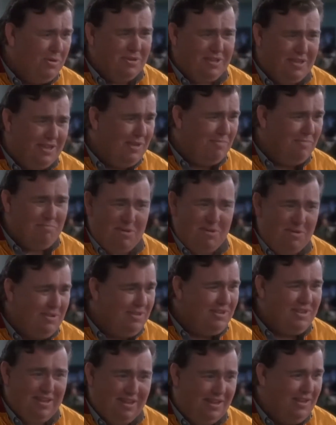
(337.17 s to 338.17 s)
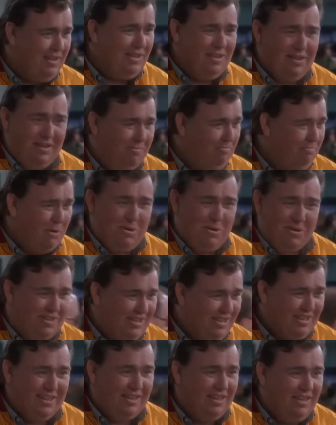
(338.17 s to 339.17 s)
which has become such a
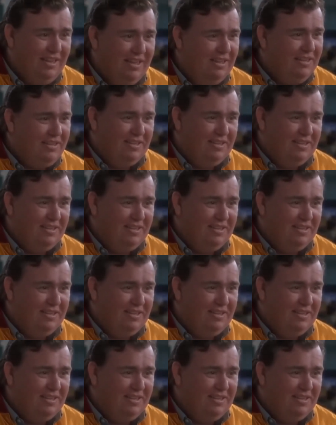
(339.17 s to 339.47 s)
classic